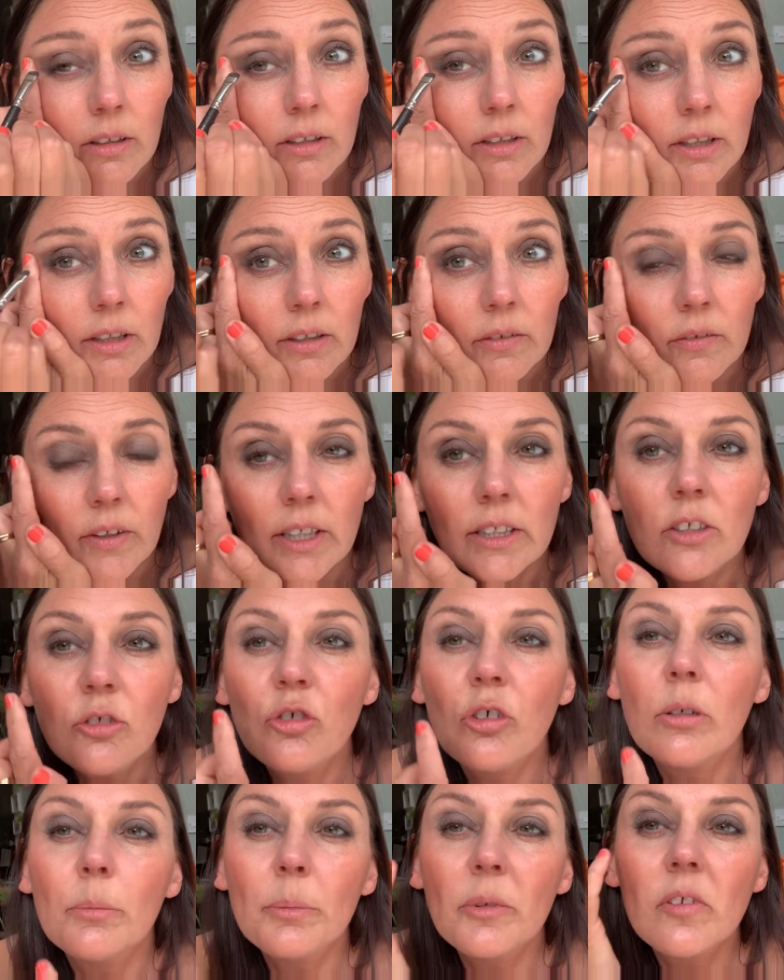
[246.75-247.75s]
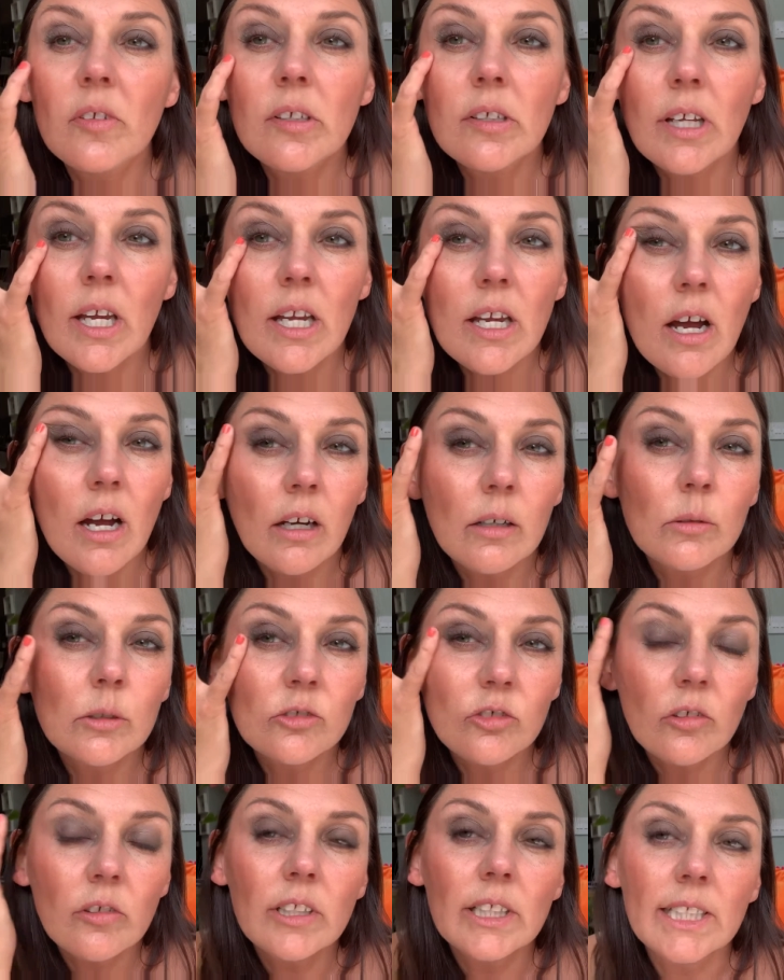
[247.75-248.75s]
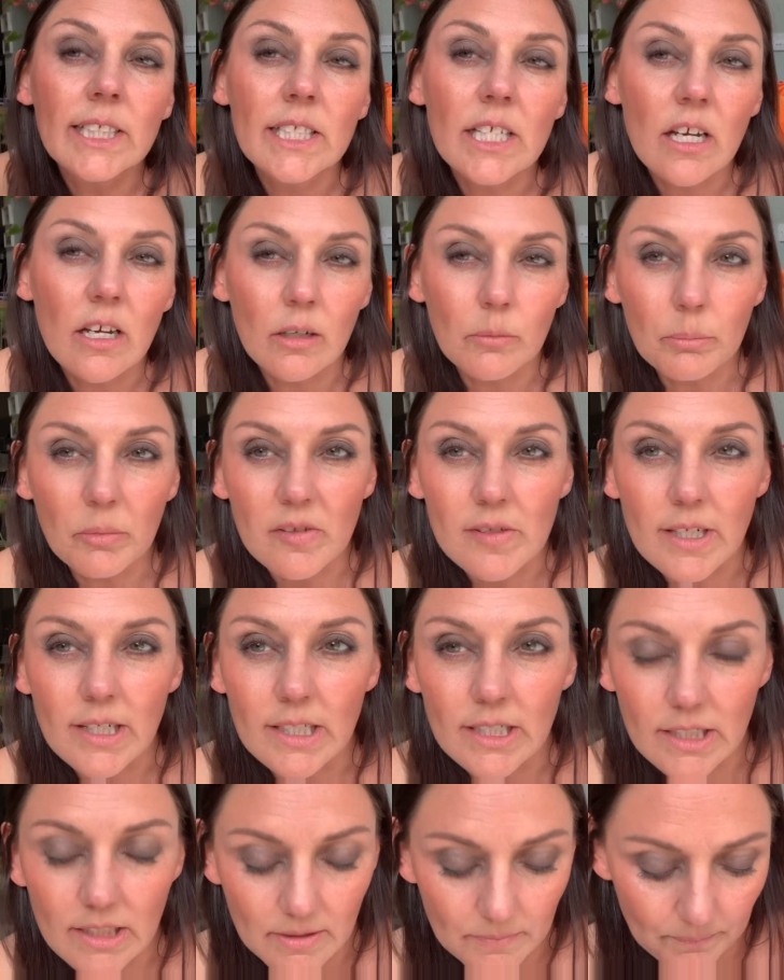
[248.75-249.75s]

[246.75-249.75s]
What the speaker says: If any drops today, I will just clean it up slightly.